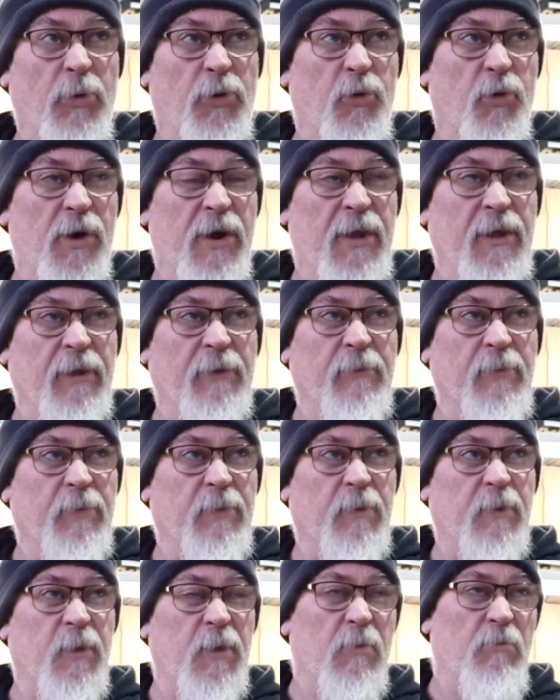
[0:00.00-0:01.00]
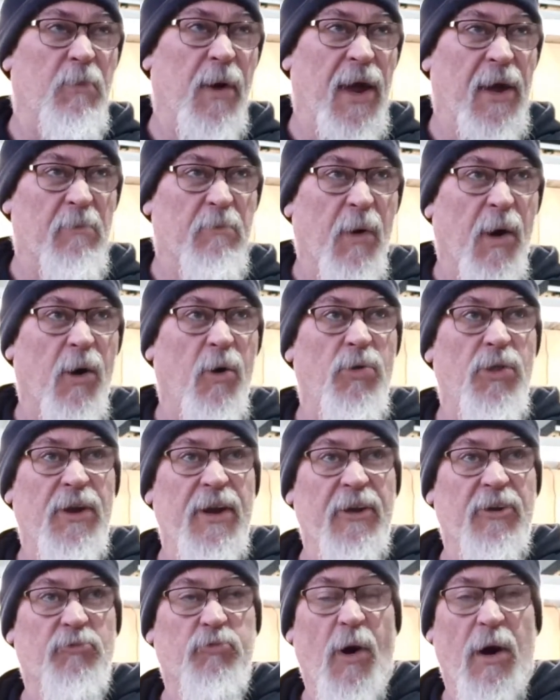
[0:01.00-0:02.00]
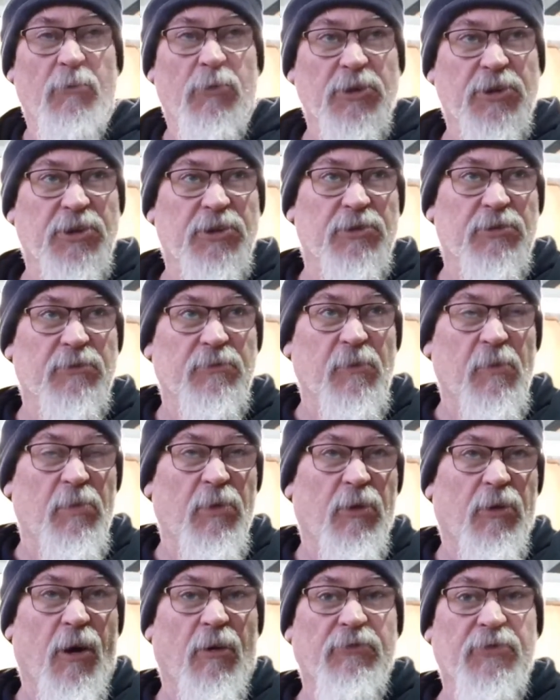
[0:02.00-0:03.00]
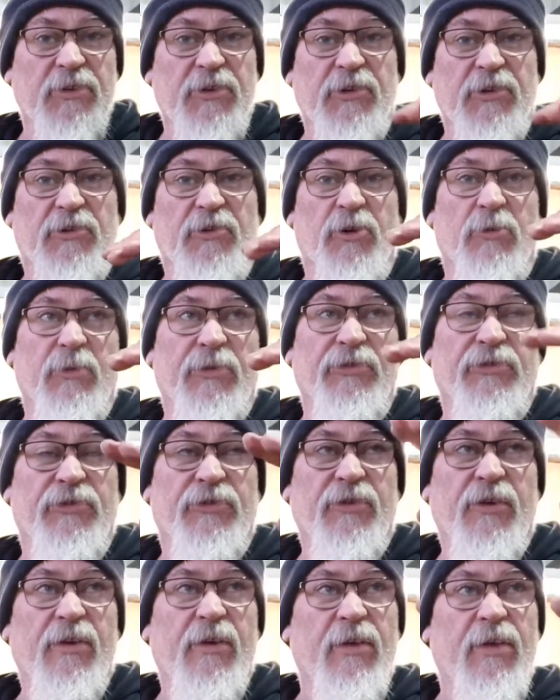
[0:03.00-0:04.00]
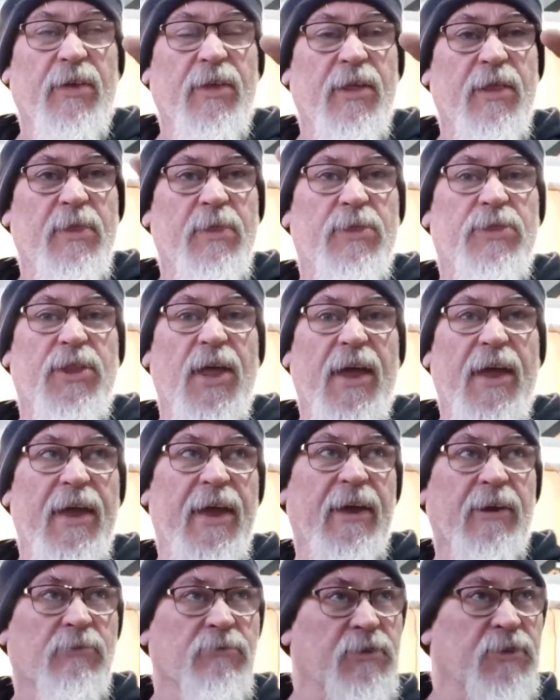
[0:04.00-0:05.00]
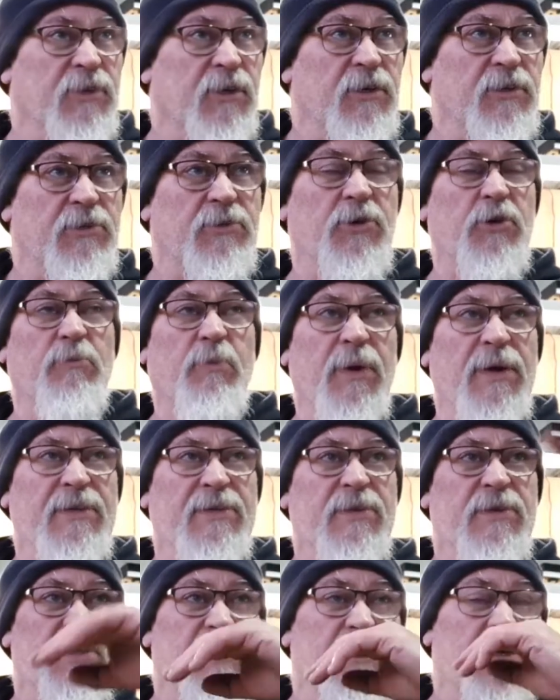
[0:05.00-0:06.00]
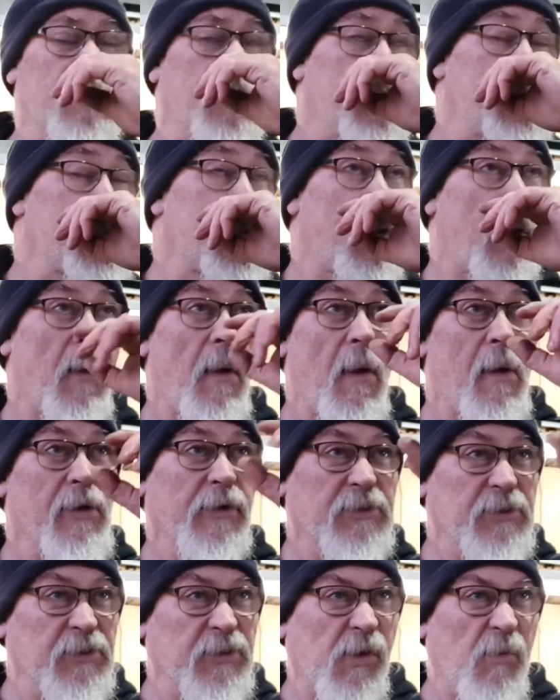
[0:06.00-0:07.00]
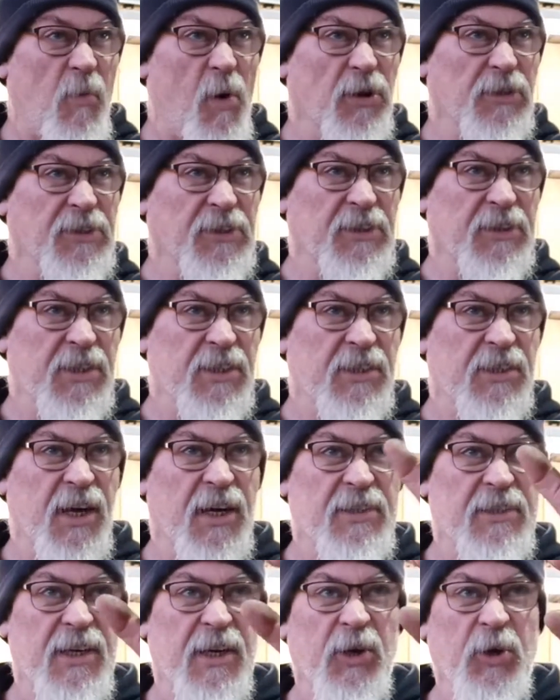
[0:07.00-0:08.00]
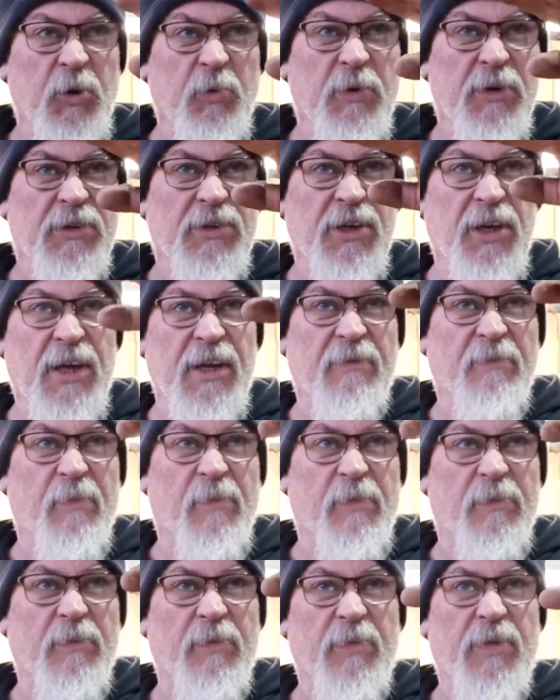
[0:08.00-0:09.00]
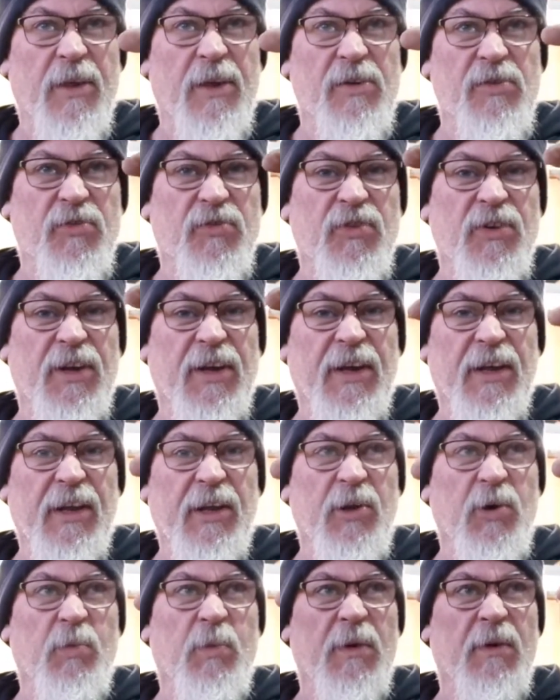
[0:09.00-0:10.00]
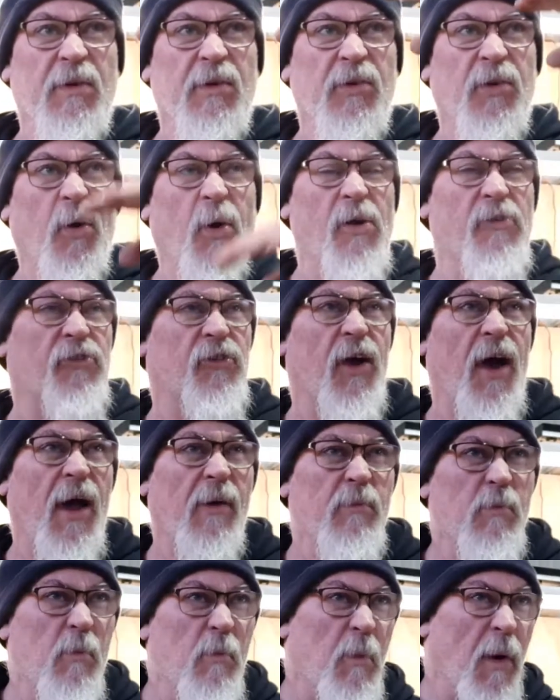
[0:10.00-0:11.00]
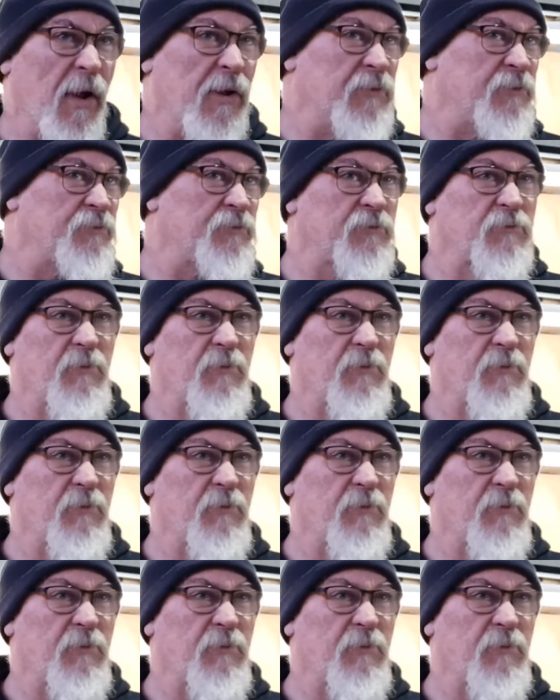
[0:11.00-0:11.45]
between the back bar and the next one, which obviously determines the angles of those two pieces. I might just adjust it a little bit to get things sitting a little bit nicer. But